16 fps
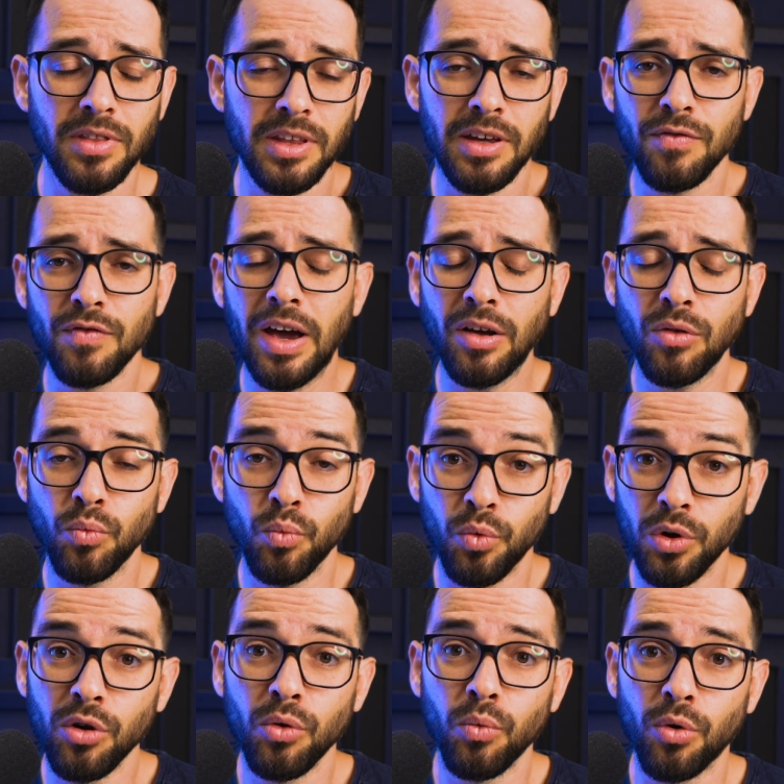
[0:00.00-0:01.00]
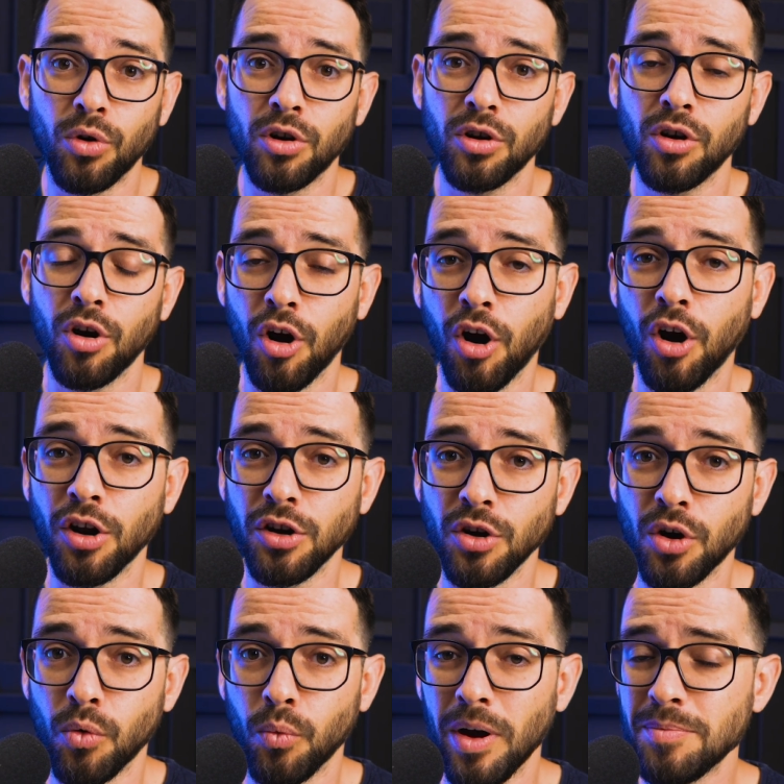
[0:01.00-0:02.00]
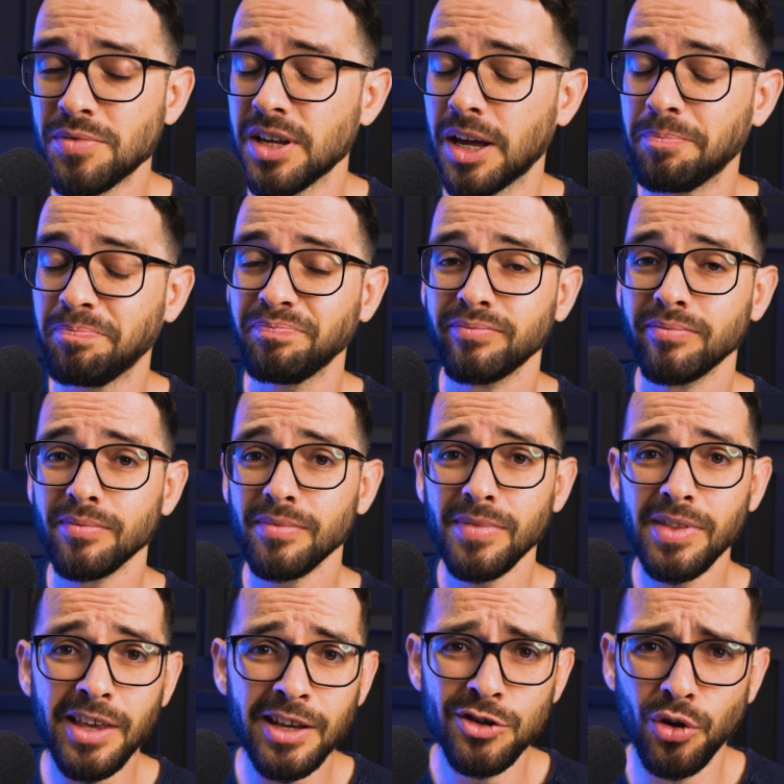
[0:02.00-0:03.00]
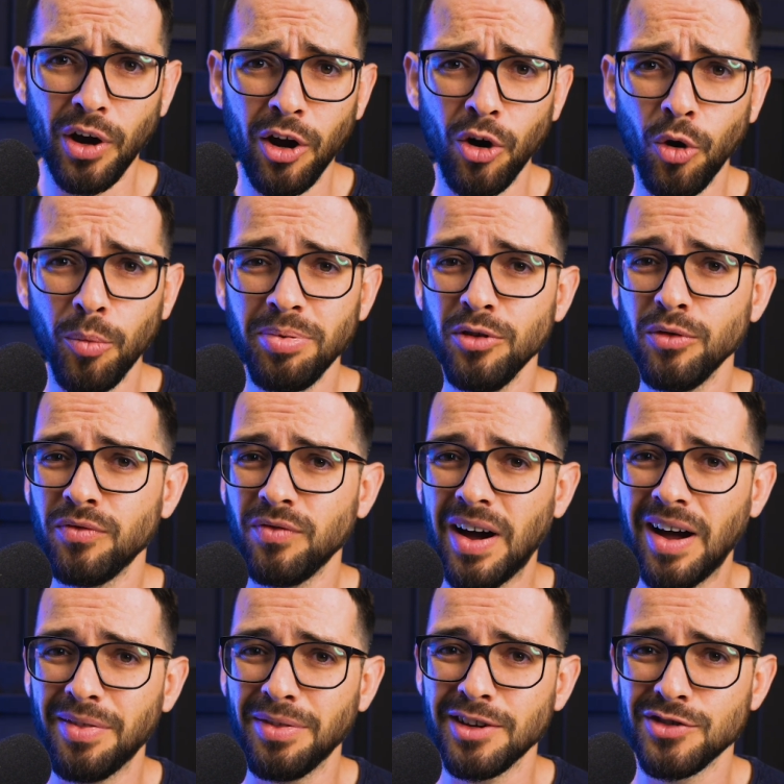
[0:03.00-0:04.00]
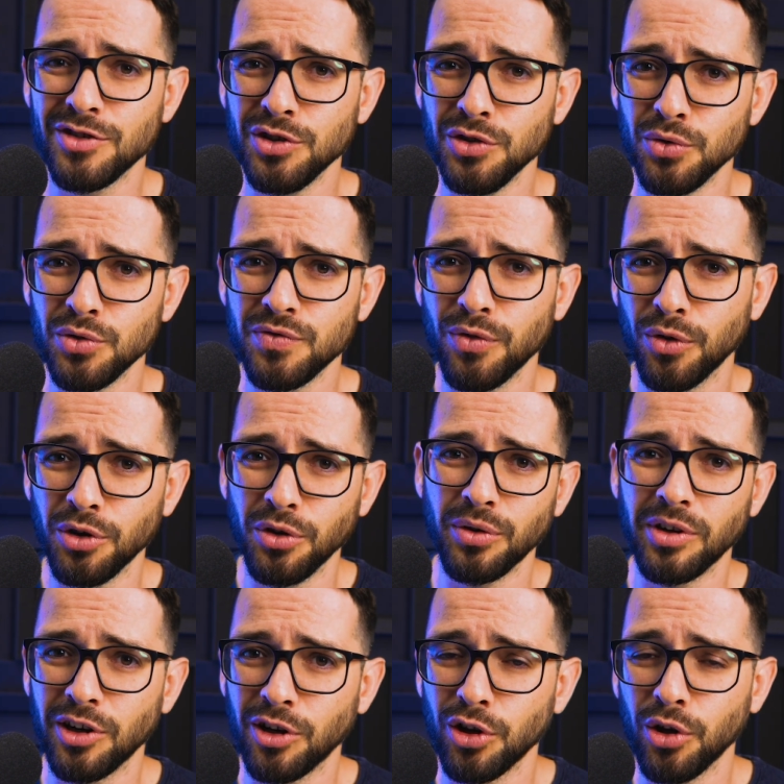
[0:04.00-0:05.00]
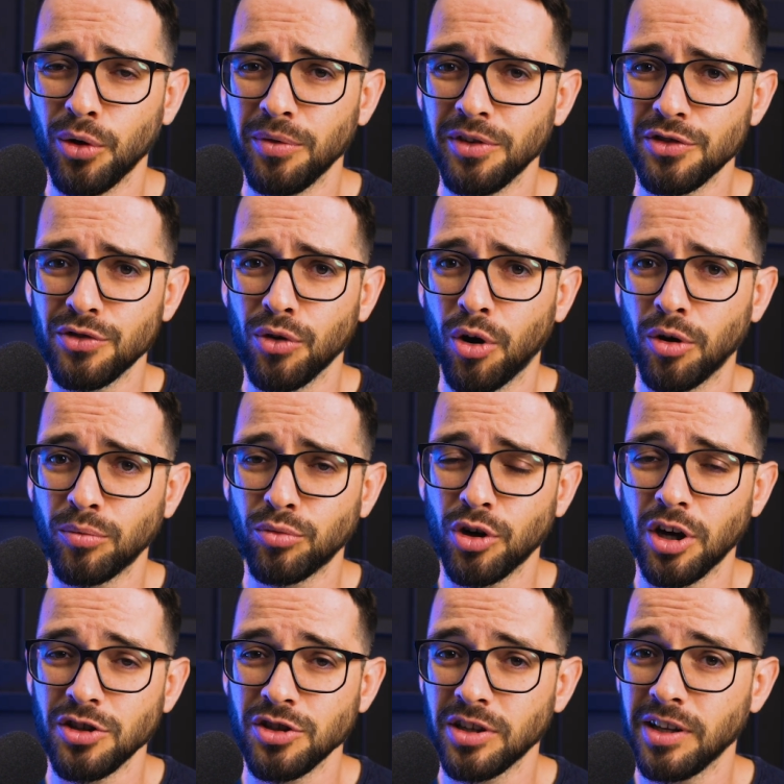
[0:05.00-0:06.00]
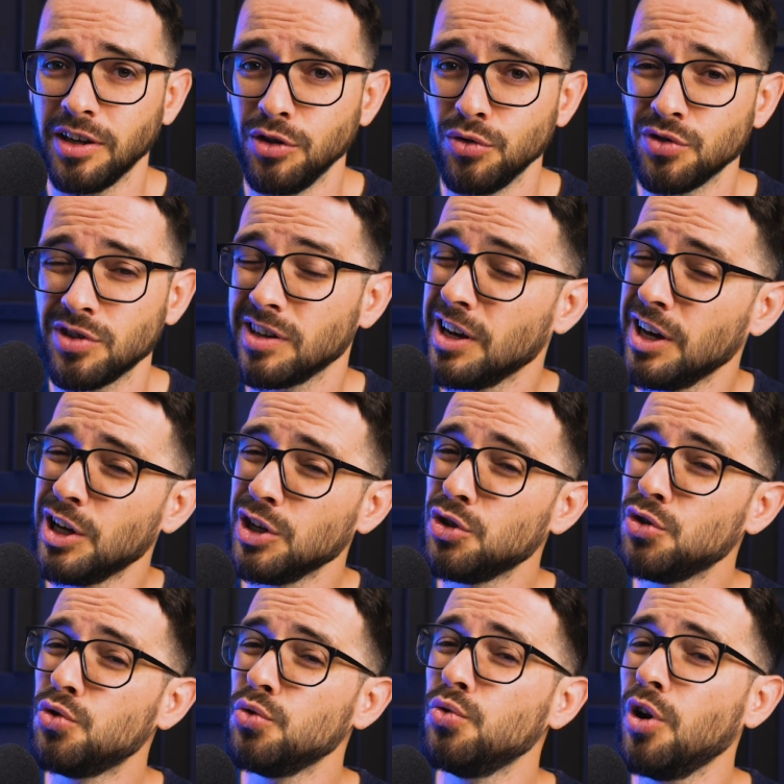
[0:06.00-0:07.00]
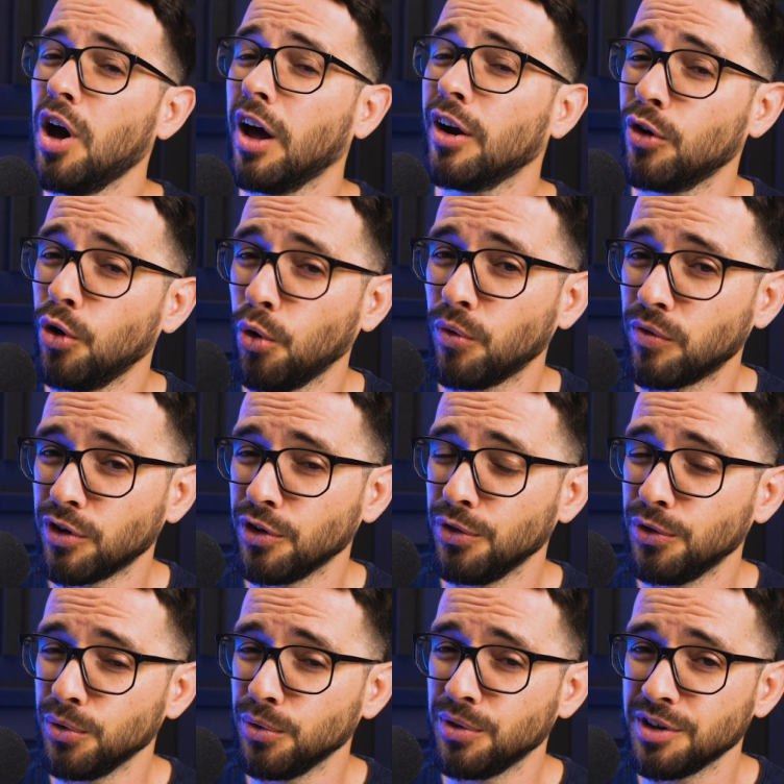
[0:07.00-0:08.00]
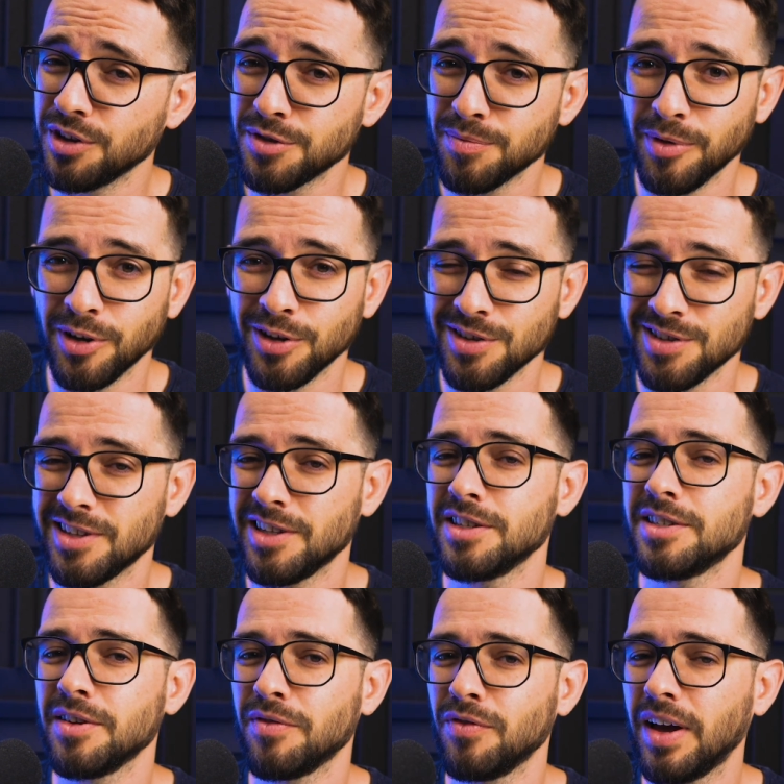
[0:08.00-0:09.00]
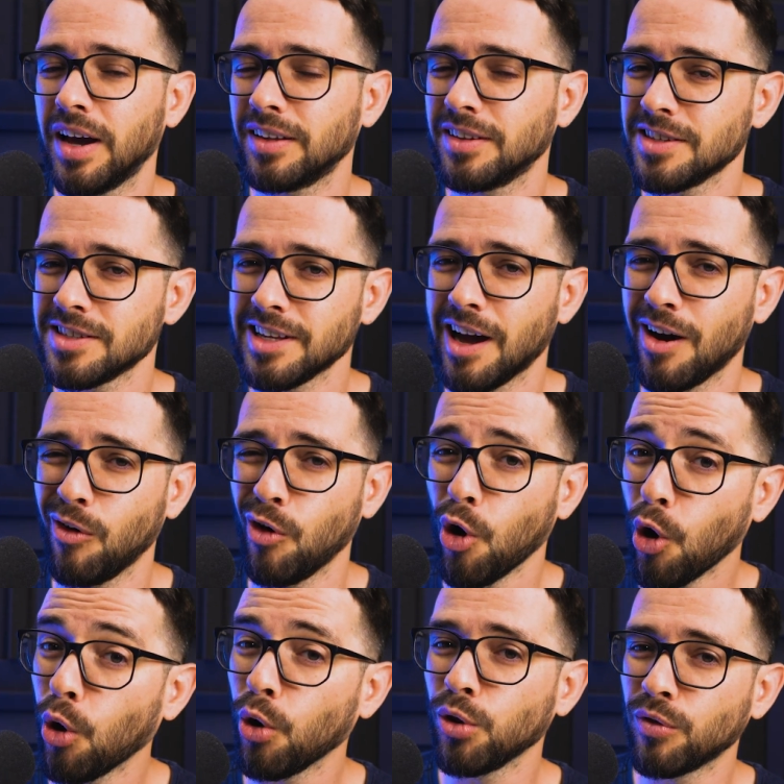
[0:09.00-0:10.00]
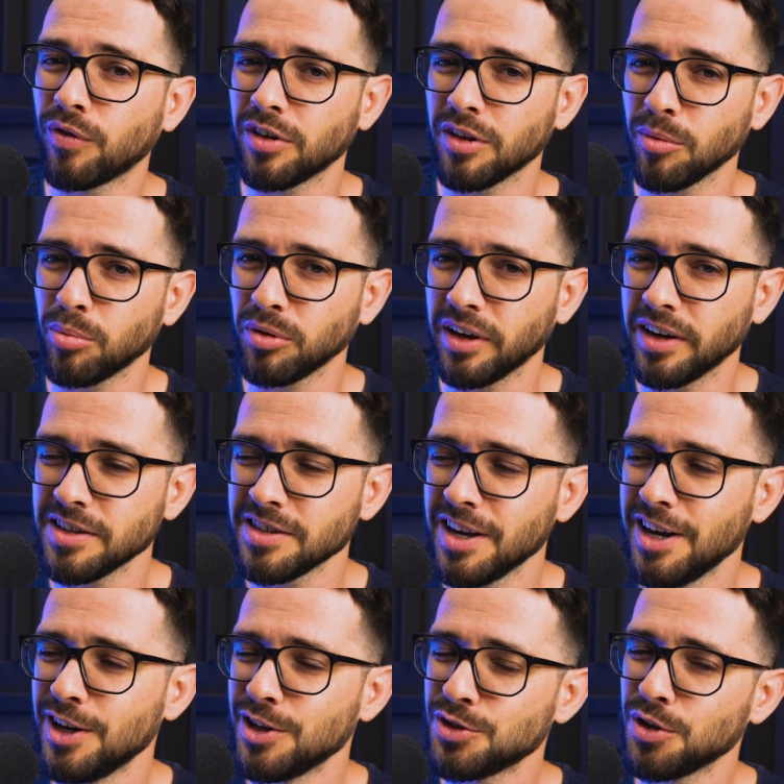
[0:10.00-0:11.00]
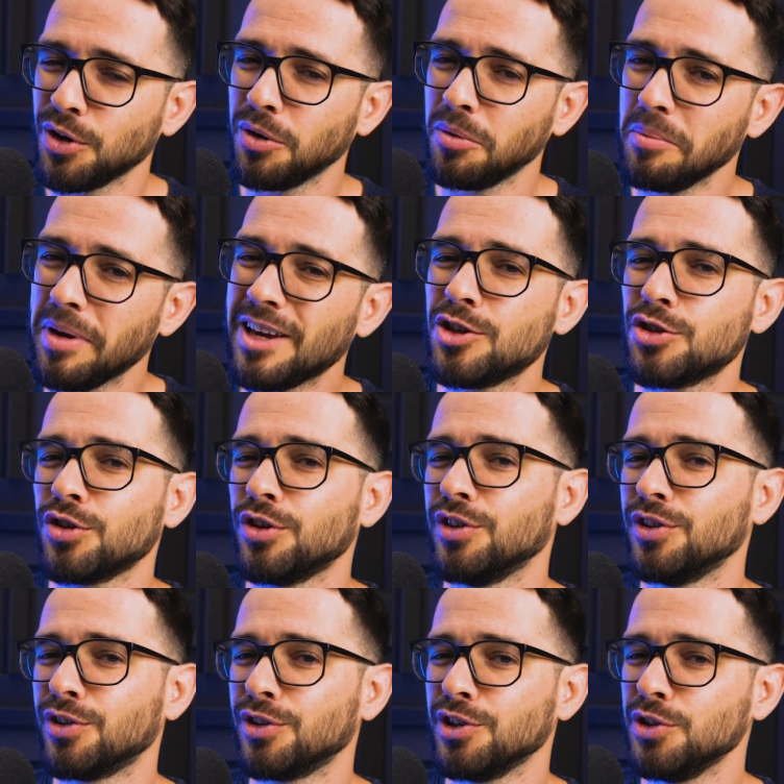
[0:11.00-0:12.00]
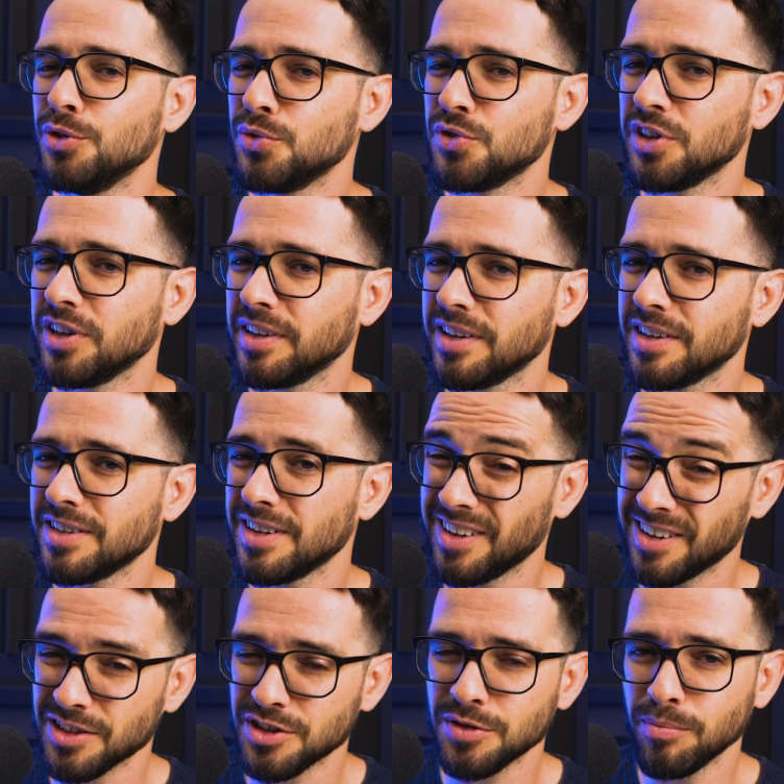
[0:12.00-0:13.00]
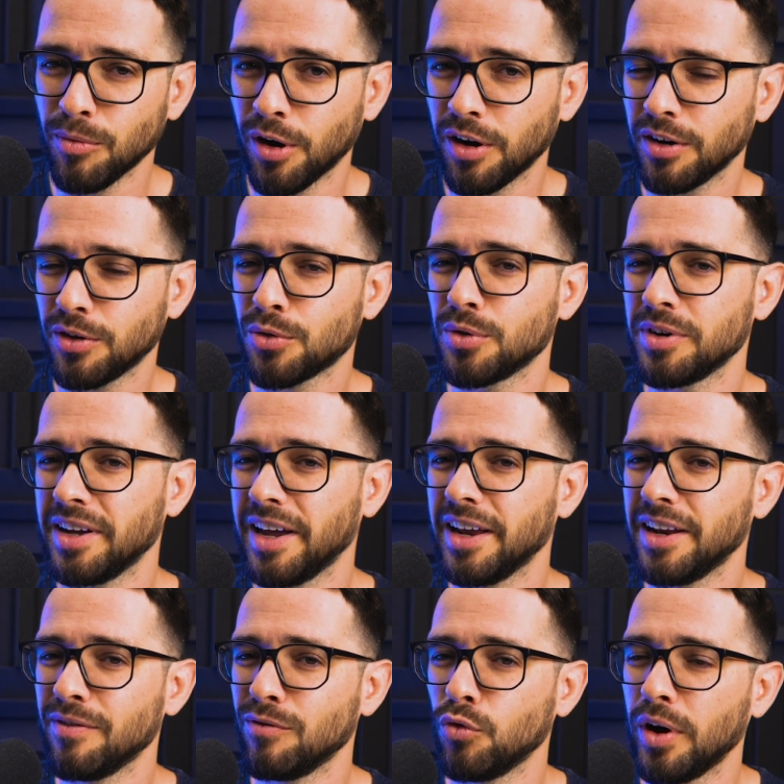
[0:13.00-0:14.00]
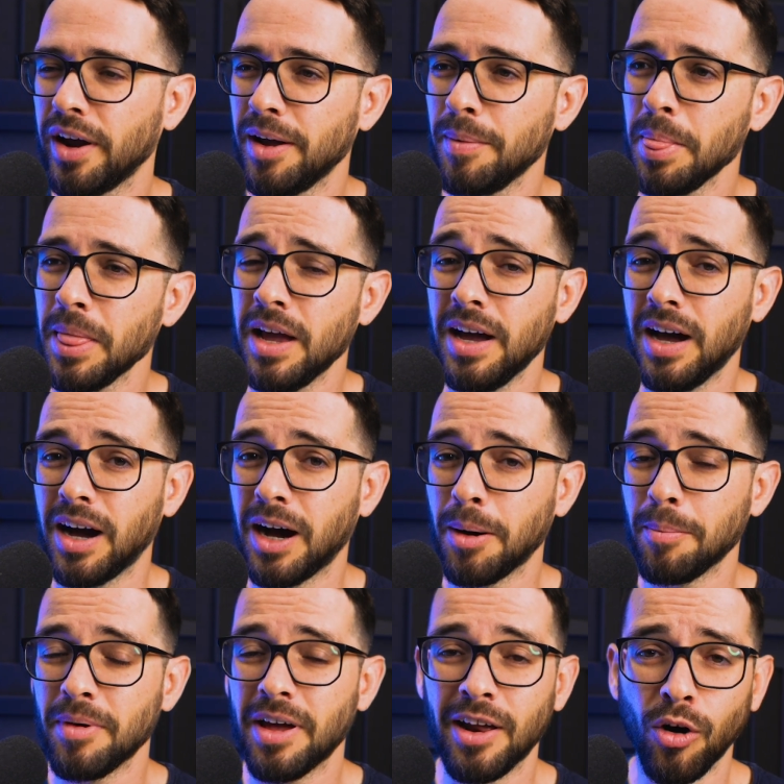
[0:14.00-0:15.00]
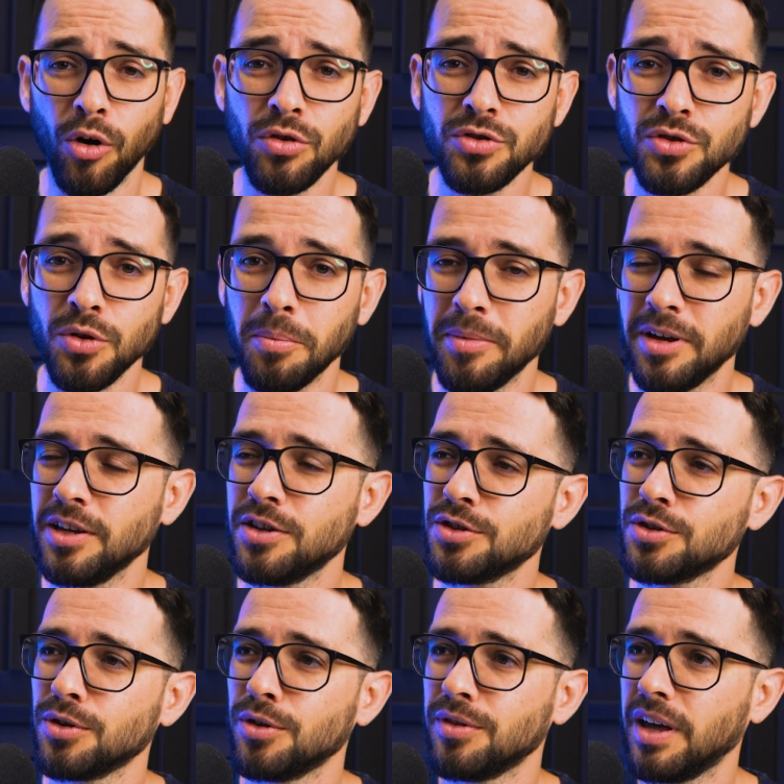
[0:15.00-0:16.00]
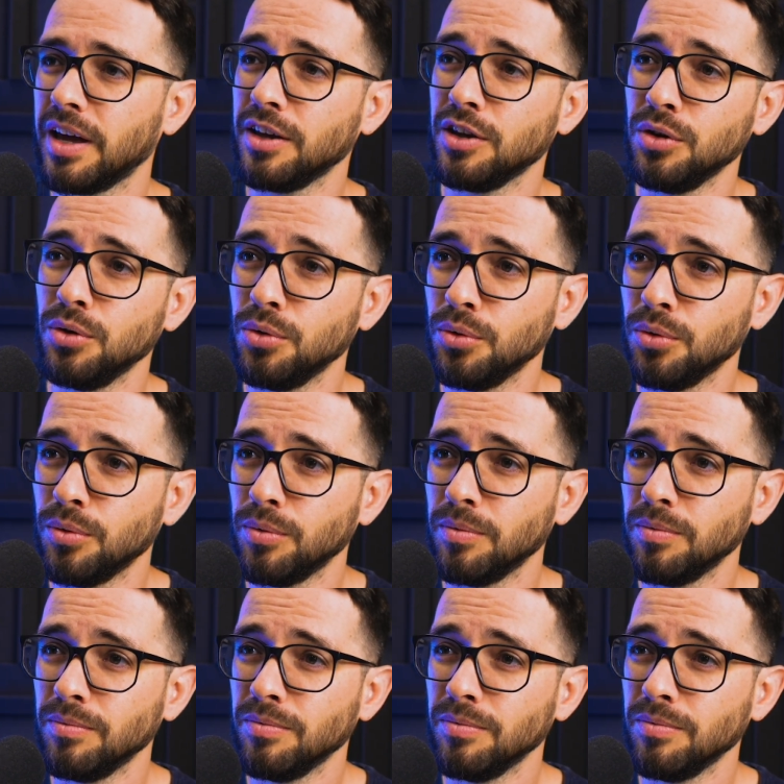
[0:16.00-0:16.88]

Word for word: the effect will work on your website. So I hope you find this useful. You can clone this on project and use it. Do not overdo this because this effect is now all over the place. So make sure you're using it in a smart, creative way. Um, and also make sure that you